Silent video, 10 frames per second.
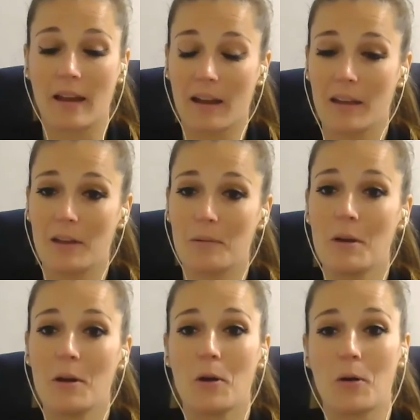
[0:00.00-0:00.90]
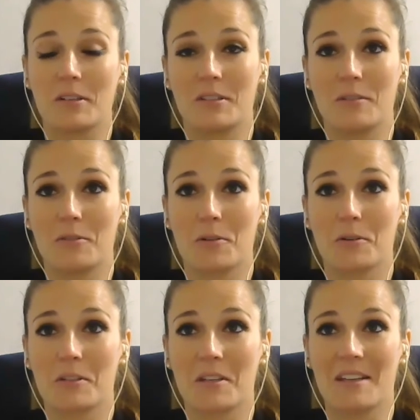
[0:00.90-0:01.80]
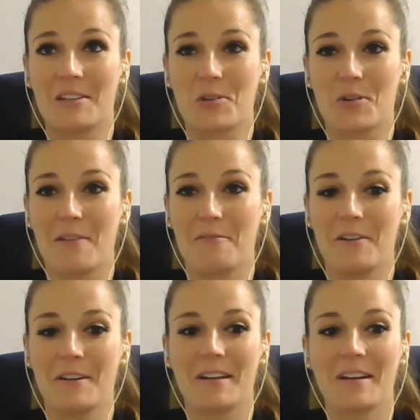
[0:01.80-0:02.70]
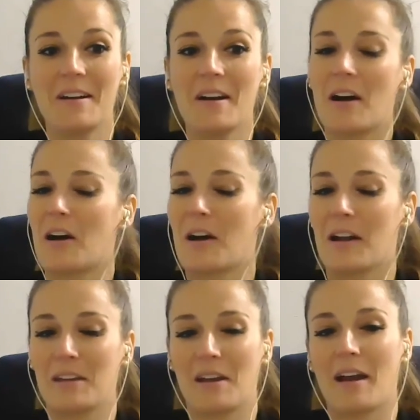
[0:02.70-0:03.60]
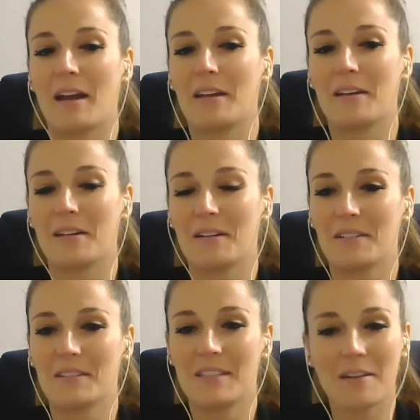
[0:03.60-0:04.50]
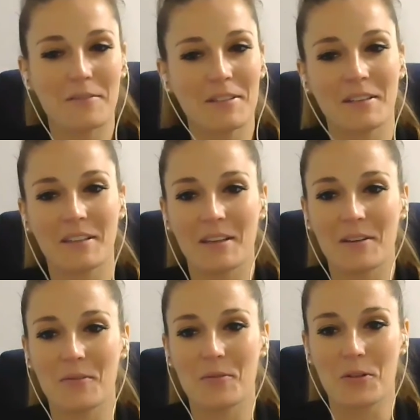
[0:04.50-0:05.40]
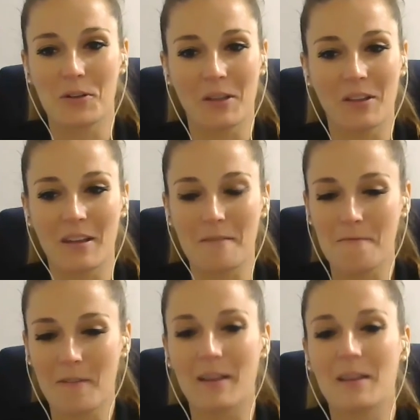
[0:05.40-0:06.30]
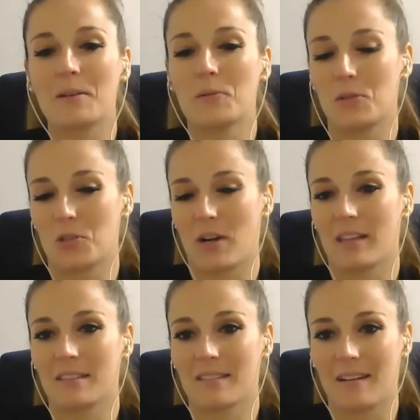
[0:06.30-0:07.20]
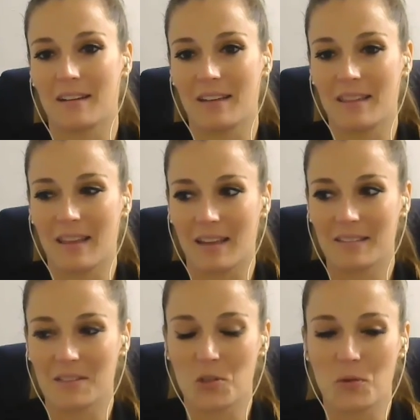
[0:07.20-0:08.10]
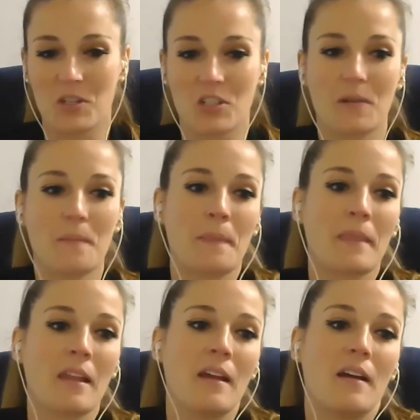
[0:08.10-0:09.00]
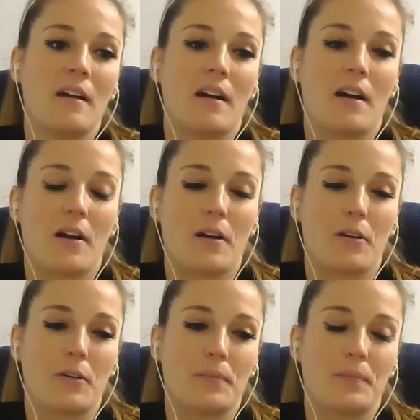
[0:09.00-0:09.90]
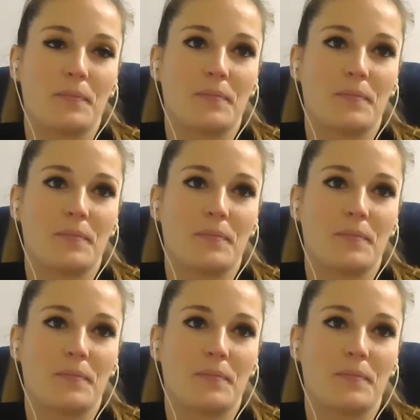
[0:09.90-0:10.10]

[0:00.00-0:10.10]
I am who has difficulty in traffic, I definitely would invite you to try this on in that situation, and